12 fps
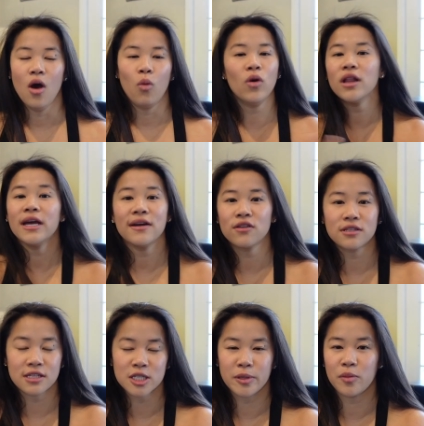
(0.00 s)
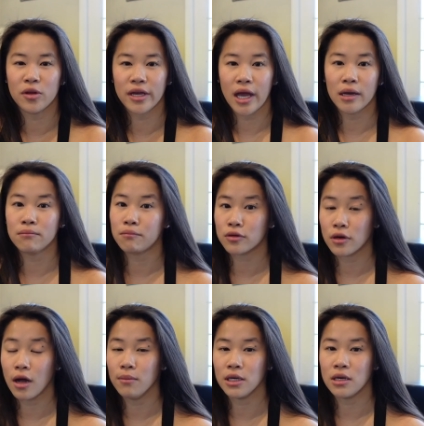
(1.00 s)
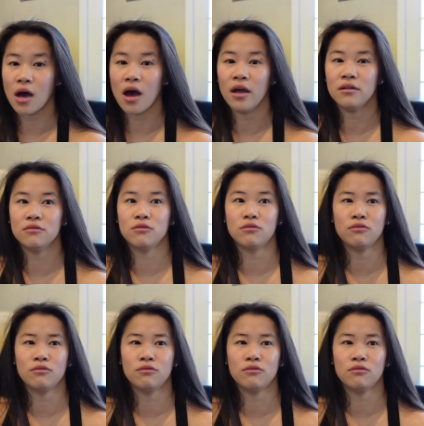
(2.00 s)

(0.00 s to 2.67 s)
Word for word: Will I ever see these people again? Probably not.